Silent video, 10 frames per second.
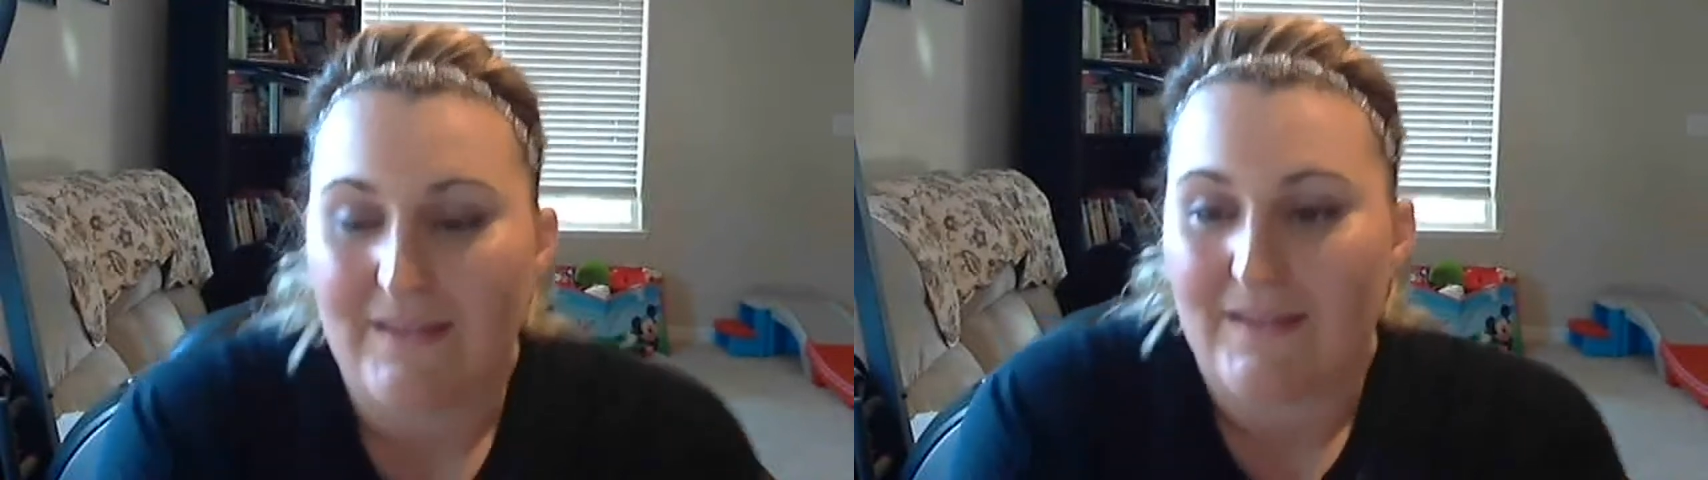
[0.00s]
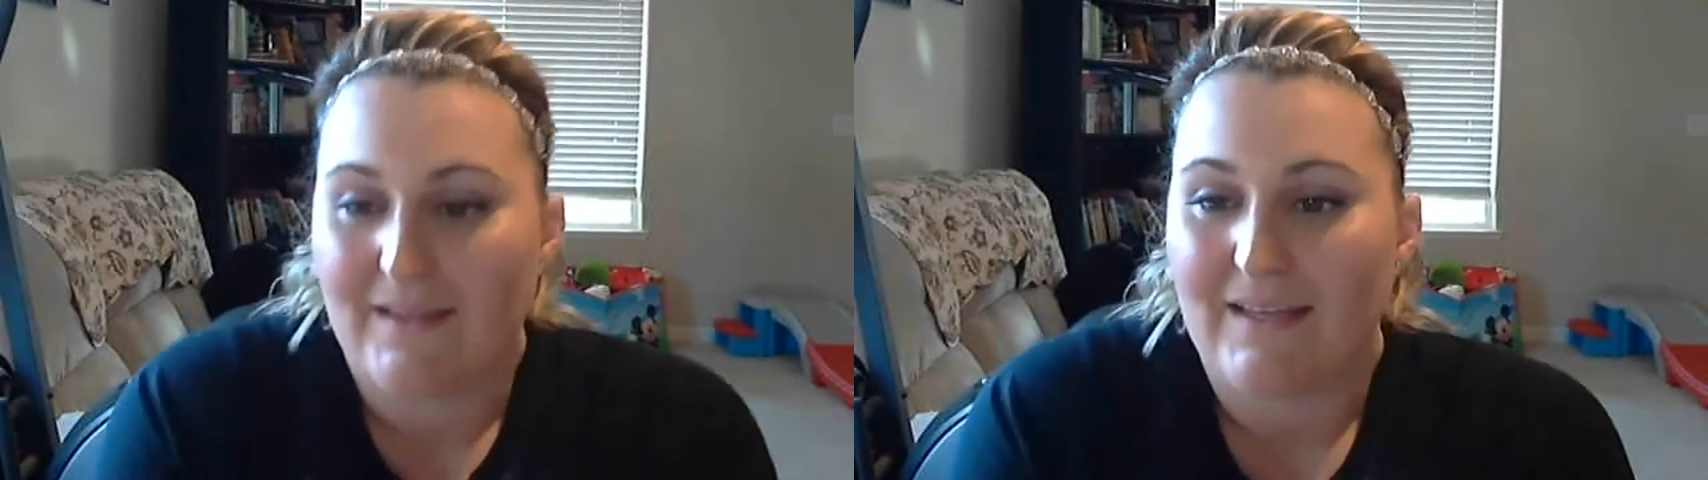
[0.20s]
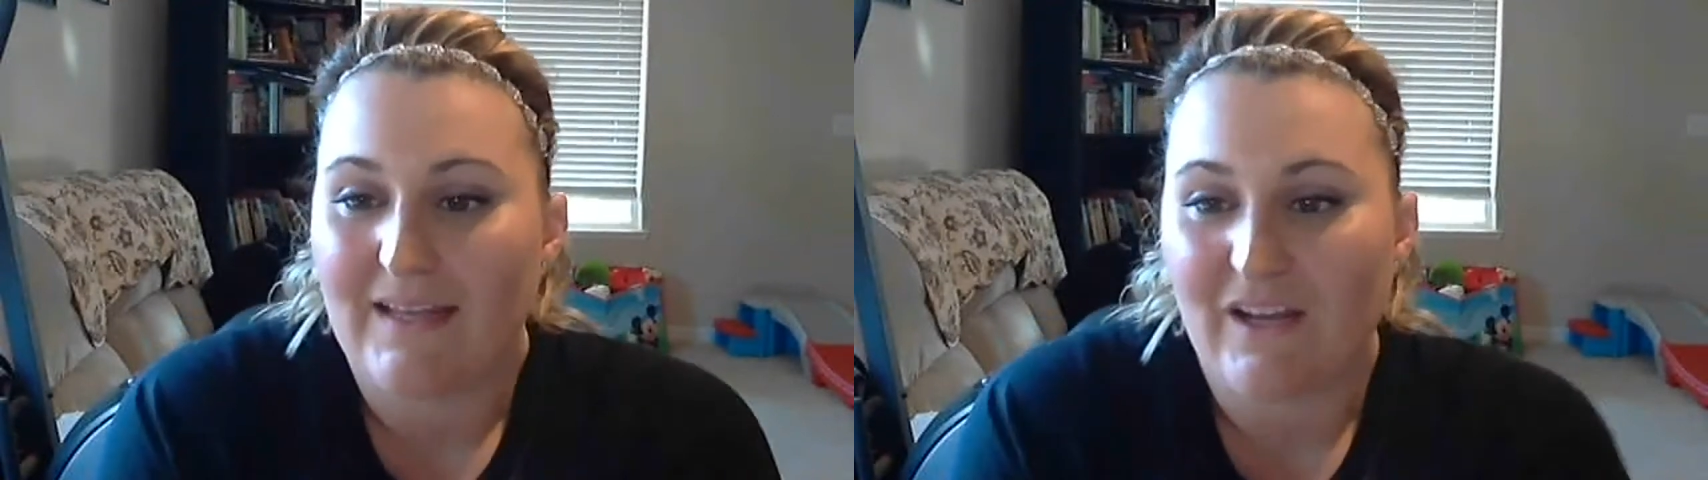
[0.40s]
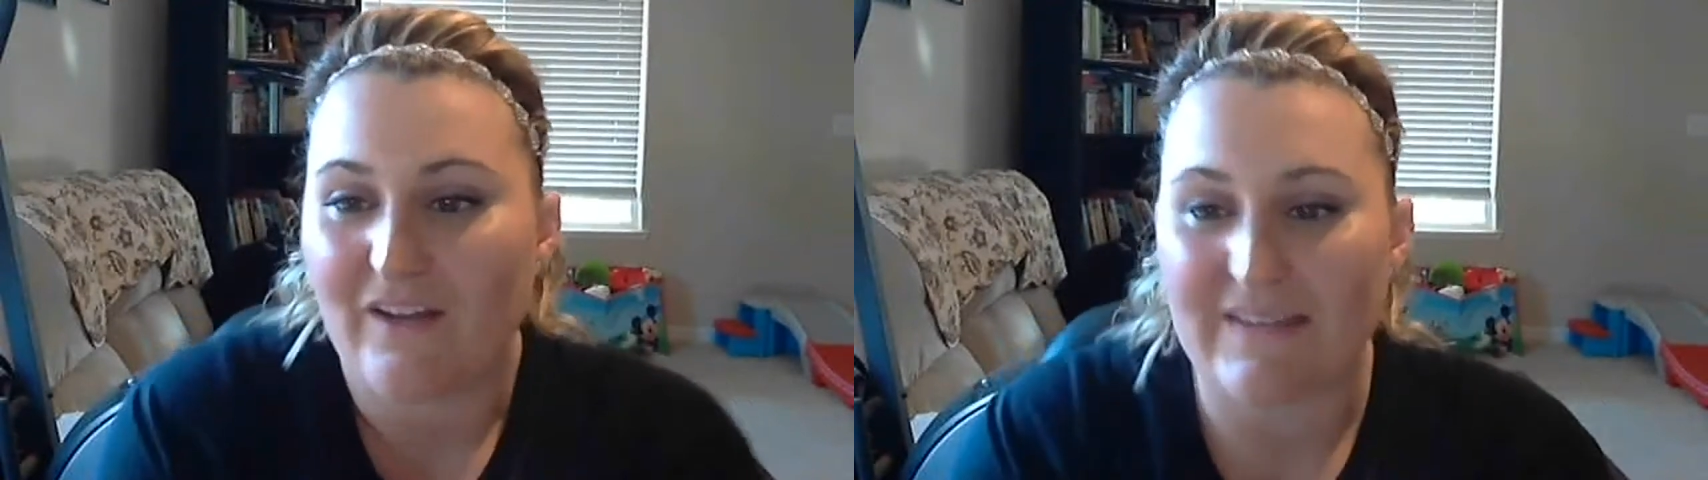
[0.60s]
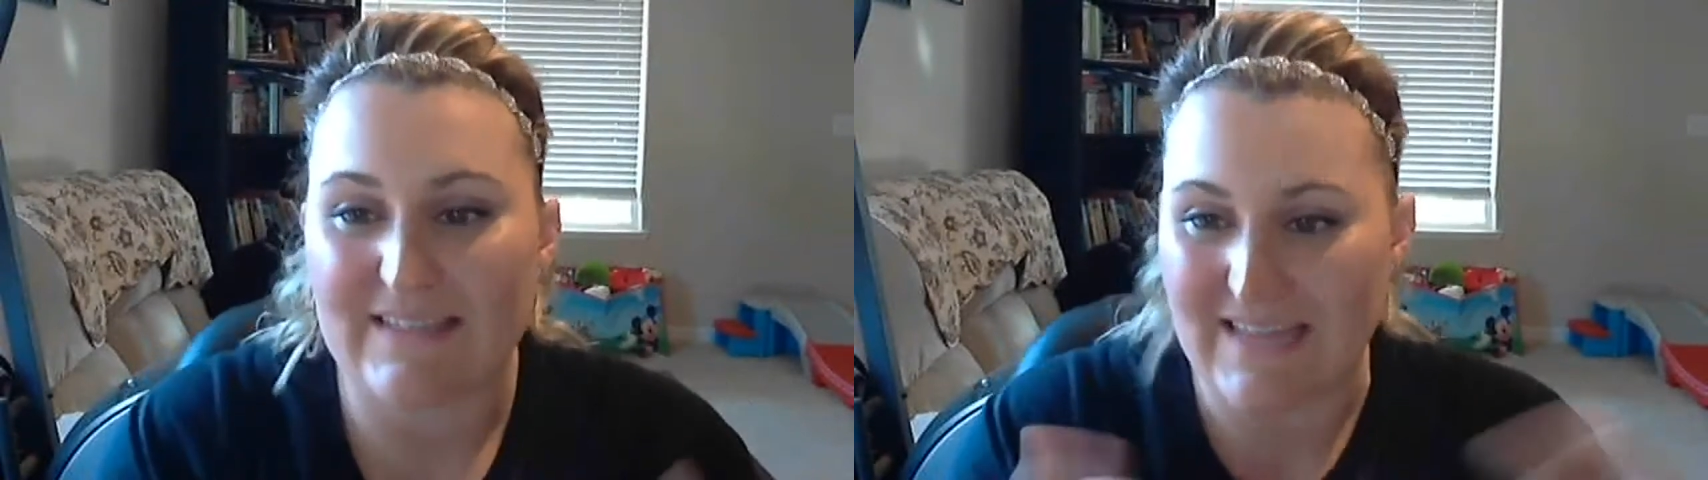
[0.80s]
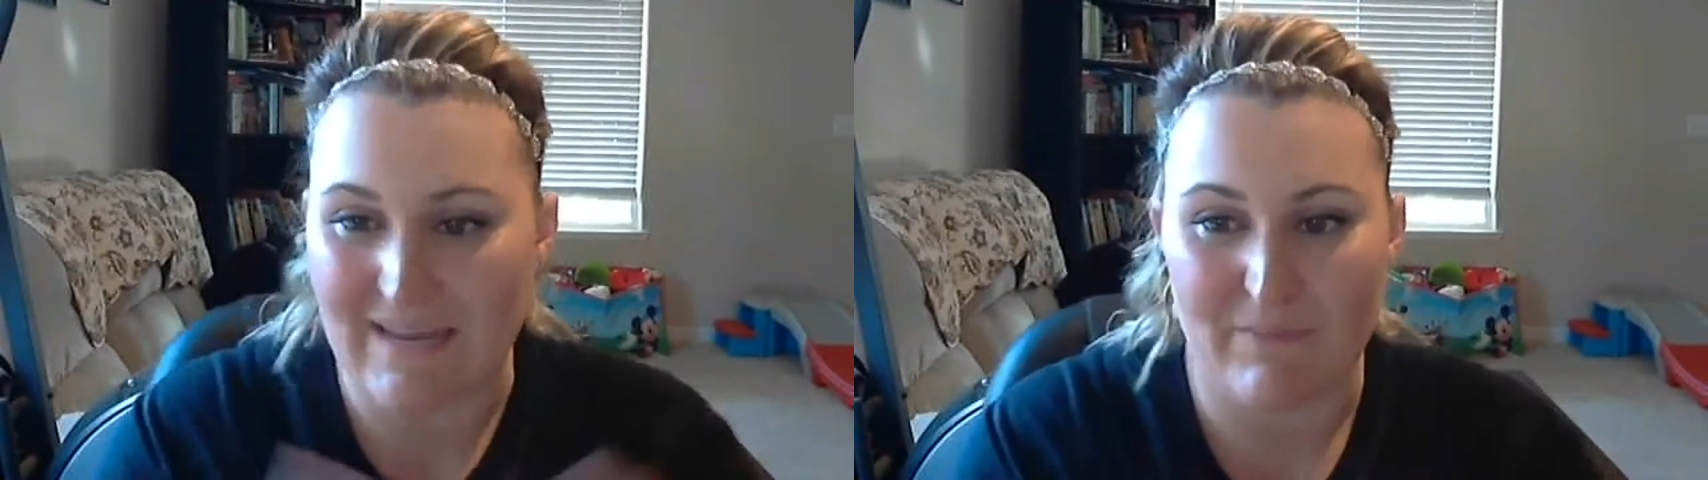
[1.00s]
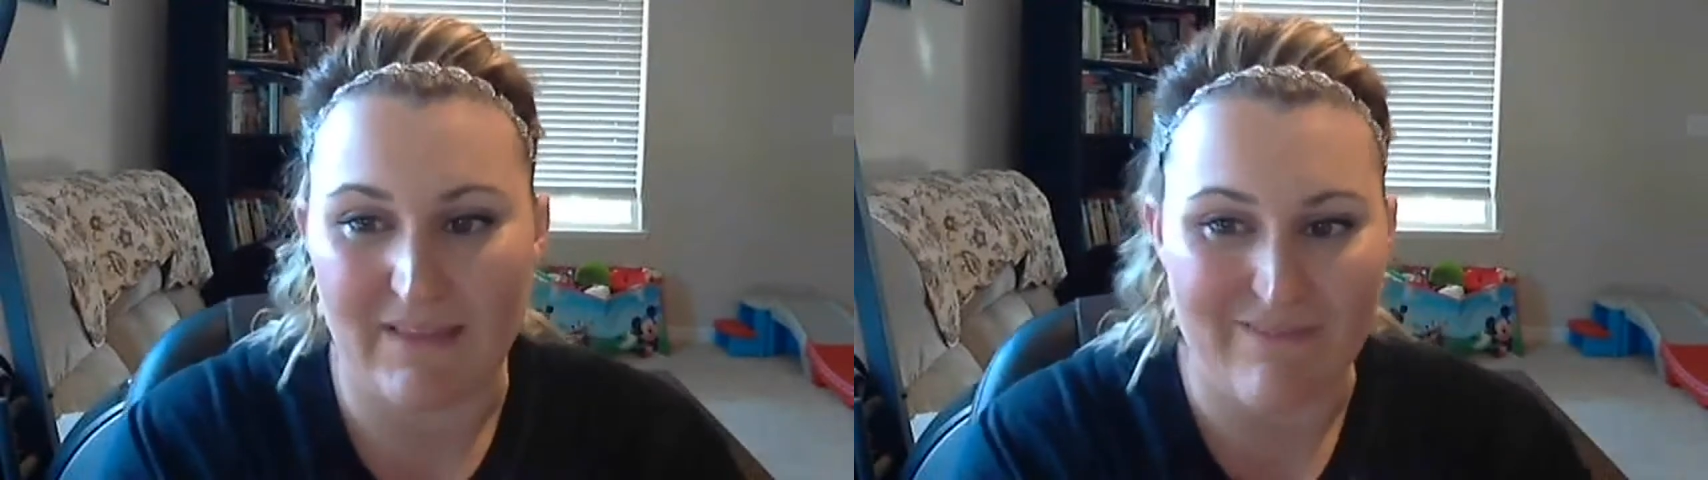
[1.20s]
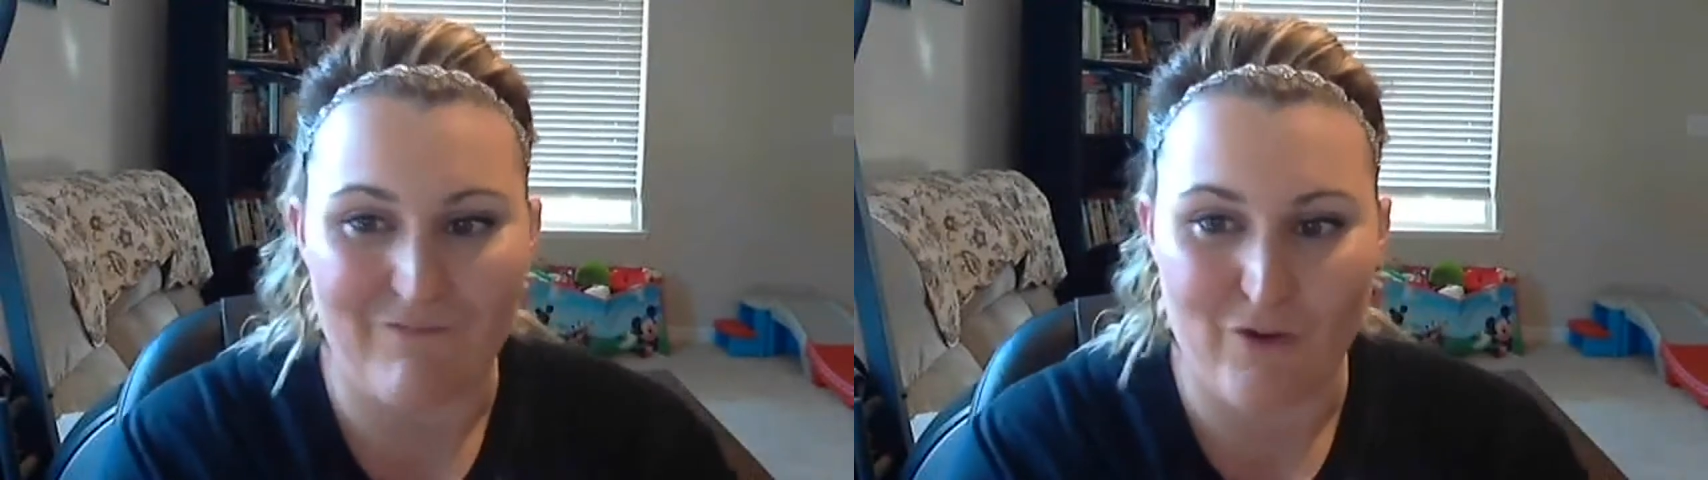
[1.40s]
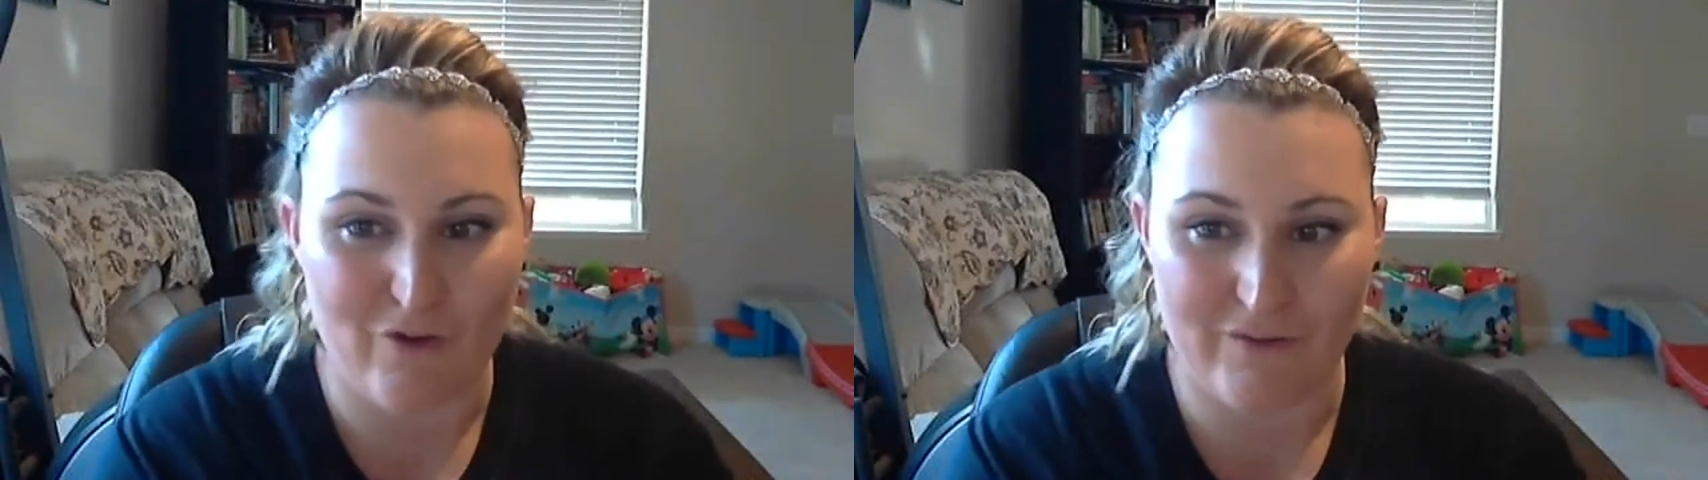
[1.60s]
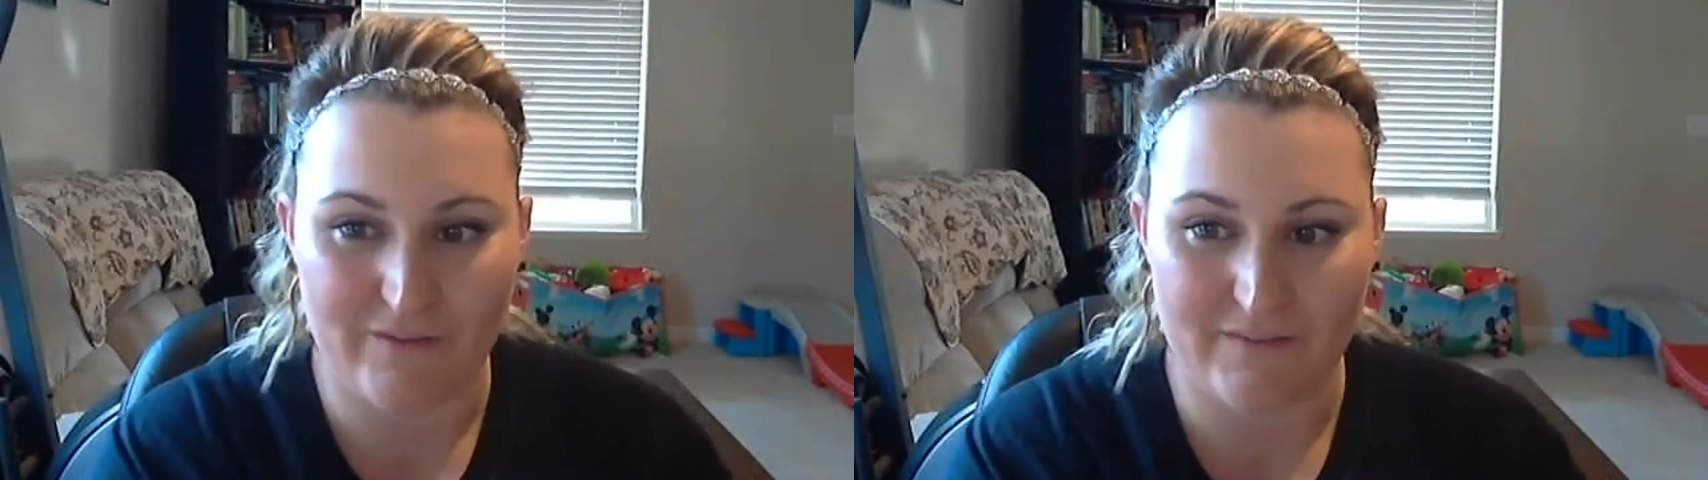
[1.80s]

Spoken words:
getting on the same level,